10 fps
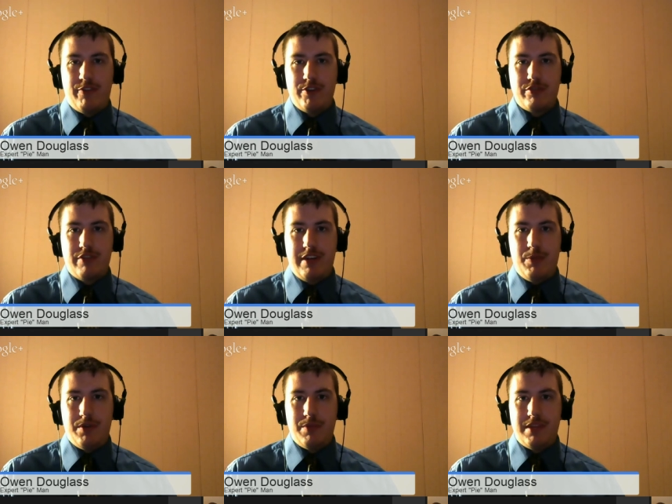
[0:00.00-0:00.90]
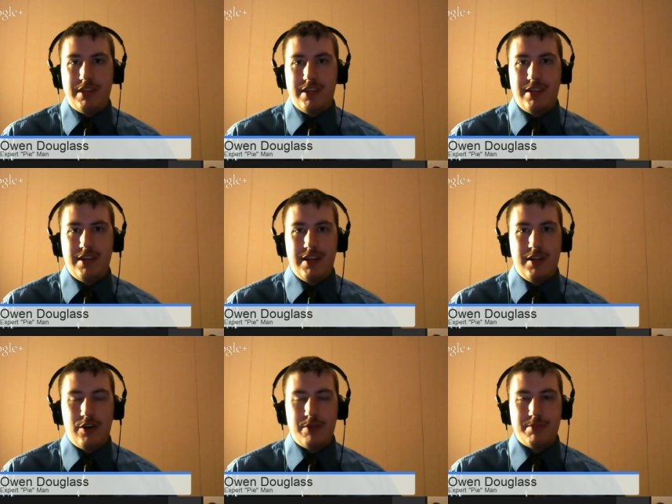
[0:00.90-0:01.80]
first 3D one with the
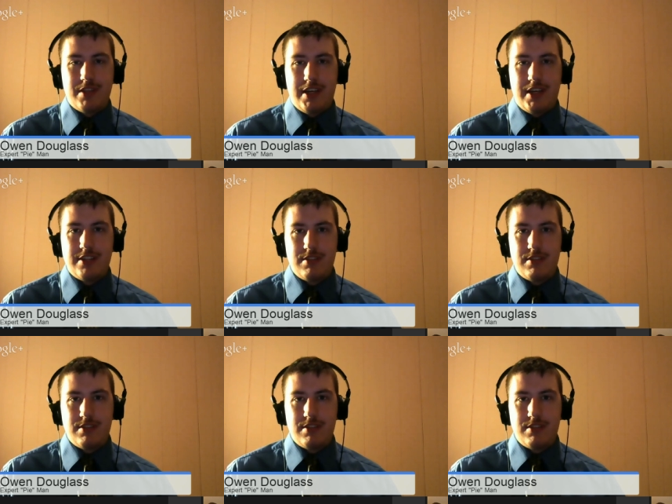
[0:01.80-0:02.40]
arms and legs.